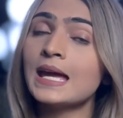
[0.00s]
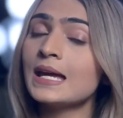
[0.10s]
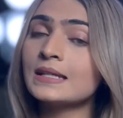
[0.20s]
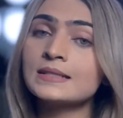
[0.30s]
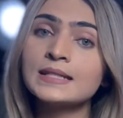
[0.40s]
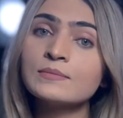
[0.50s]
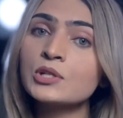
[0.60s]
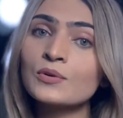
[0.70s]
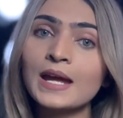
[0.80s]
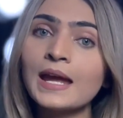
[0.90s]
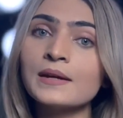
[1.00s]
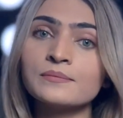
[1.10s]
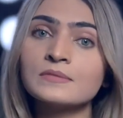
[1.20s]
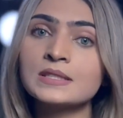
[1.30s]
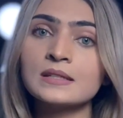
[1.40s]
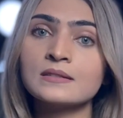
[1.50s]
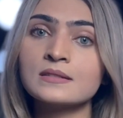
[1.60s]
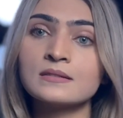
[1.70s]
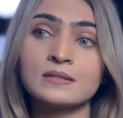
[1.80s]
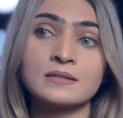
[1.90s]
it is deemed okay,
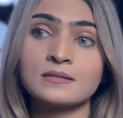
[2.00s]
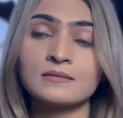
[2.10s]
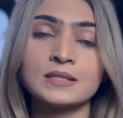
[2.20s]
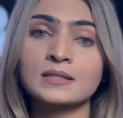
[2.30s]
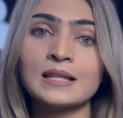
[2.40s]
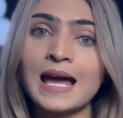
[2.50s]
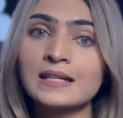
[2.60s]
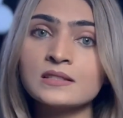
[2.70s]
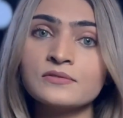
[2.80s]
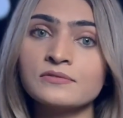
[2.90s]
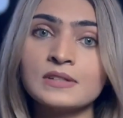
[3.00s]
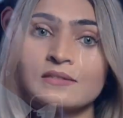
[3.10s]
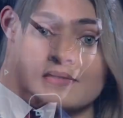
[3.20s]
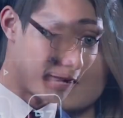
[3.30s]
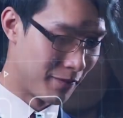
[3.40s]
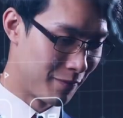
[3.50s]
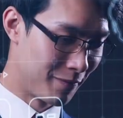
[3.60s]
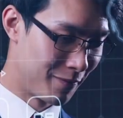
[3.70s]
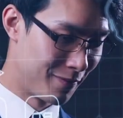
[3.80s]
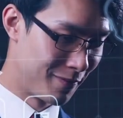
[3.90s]
since this class of
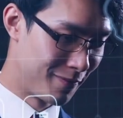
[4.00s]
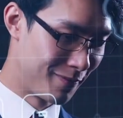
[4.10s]
investors are